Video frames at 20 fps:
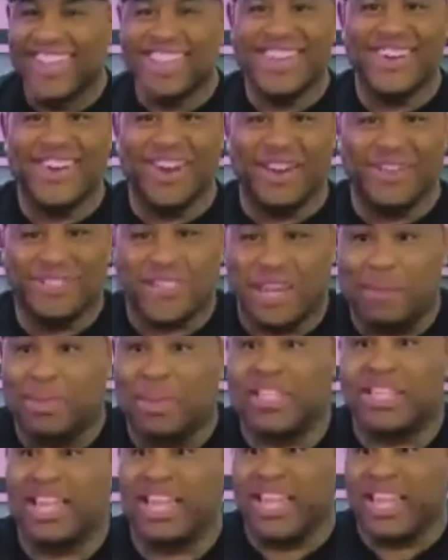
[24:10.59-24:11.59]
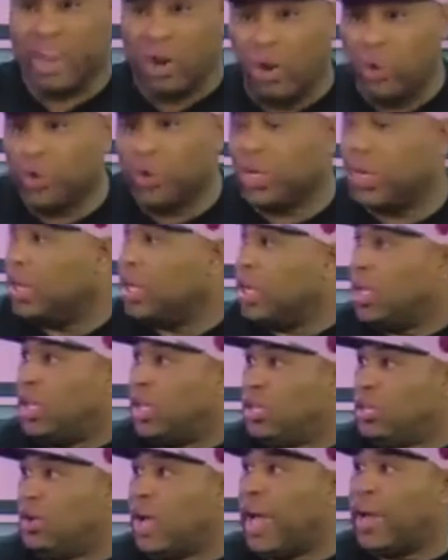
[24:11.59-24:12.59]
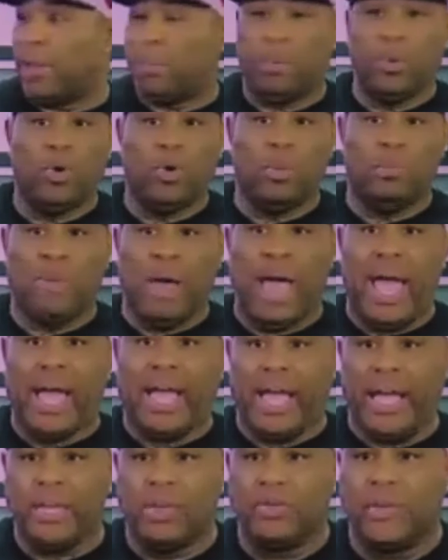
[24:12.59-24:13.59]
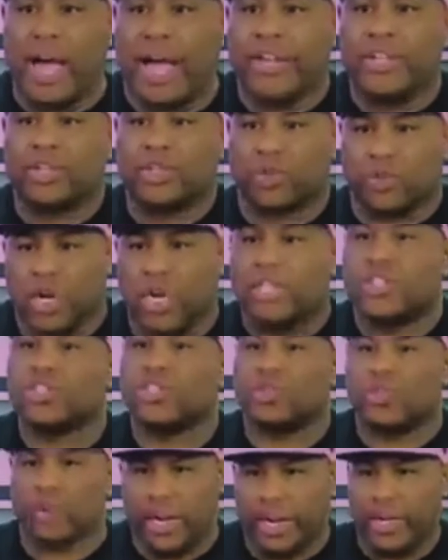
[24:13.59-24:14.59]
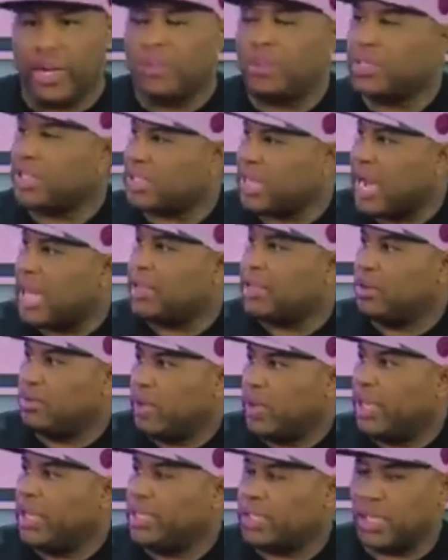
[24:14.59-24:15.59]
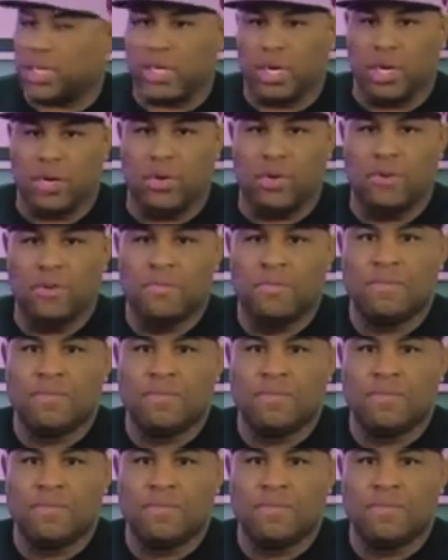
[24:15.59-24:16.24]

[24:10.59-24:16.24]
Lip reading: You know what I'm saying? But as they get older, you got to pull back and you got to train up a child in the way they should go.